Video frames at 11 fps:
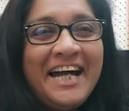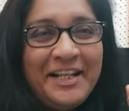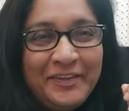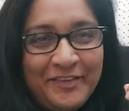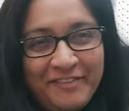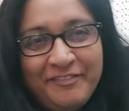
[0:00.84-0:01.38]

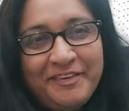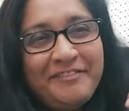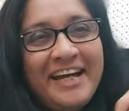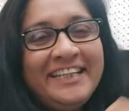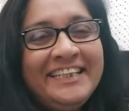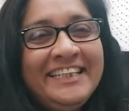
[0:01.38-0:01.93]
Hello
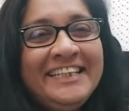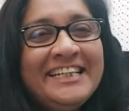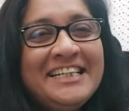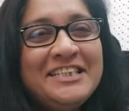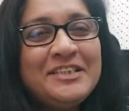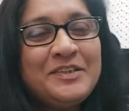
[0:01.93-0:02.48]
everyone.
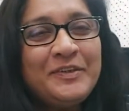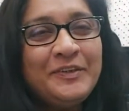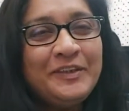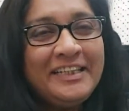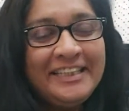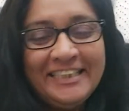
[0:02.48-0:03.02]

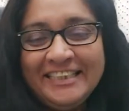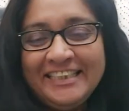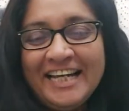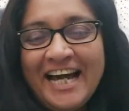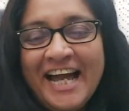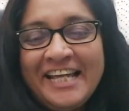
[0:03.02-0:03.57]
So
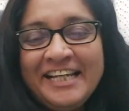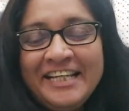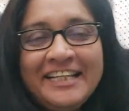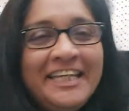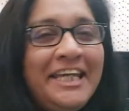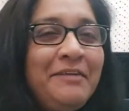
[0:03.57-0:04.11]
I
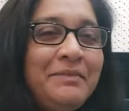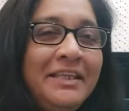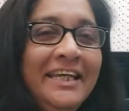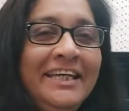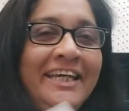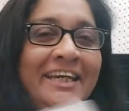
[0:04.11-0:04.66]
keep
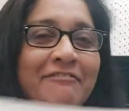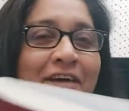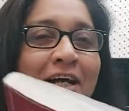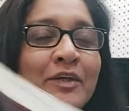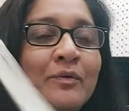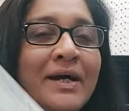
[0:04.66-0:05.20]
thinking,
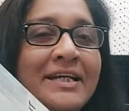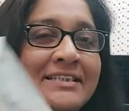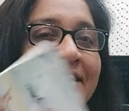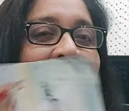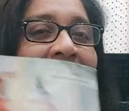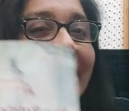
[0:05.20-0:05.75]
what do I
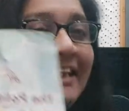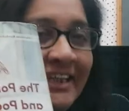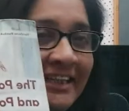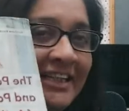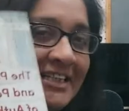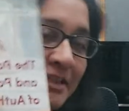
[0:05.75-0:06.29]
say in
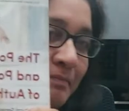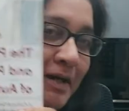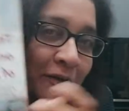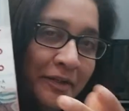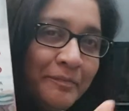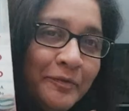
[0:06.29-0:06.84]
English
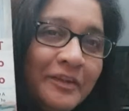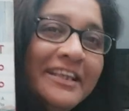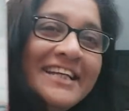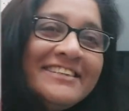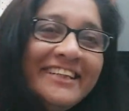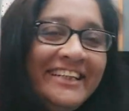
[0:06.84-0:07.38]
about a book
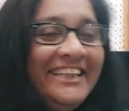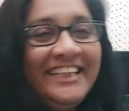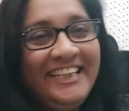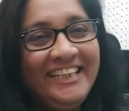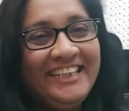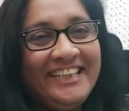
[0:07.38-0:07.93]
that's written
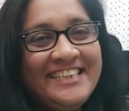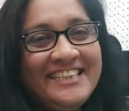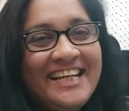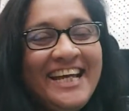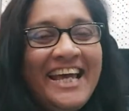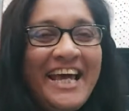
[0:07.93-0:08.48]
in English
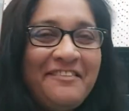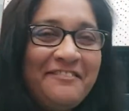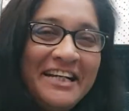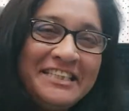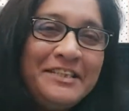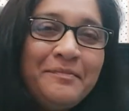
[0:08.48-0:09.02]
and
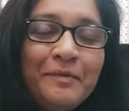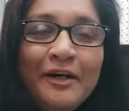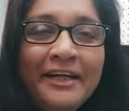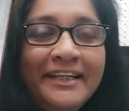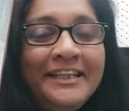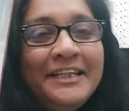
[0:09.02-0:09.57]
what's the
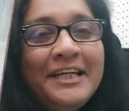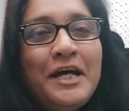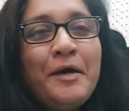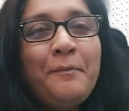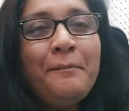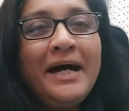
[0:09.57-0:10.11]
point?
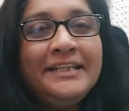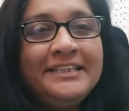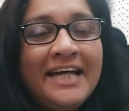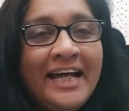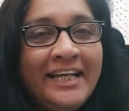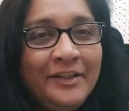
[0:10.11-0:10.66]
But
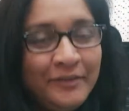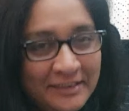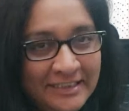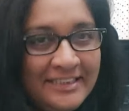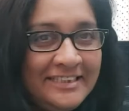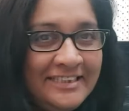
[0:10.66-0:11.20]
I
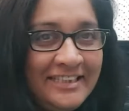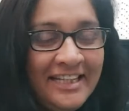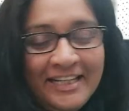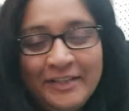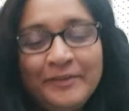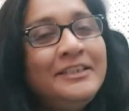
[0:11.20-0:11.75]
noticed, and
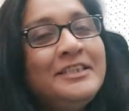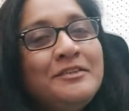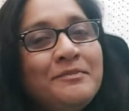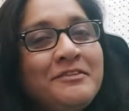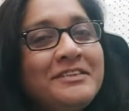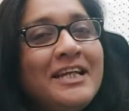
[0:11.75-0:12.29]
I told this to
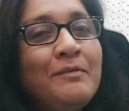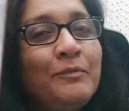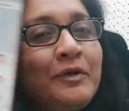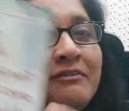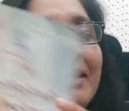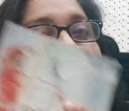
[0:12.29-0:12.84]
Professor
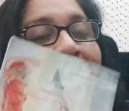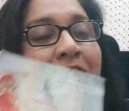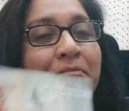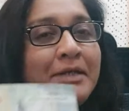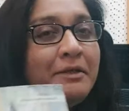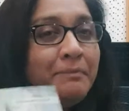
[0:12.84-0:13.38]
Rambukwella,
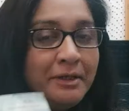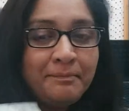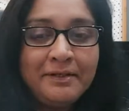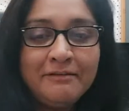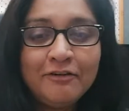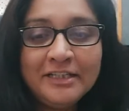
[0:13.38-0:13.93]
that many
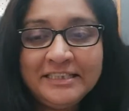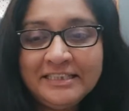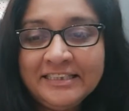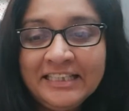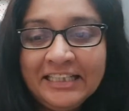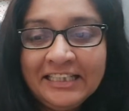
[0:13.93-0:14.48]
people
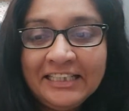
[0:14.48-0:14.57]
watched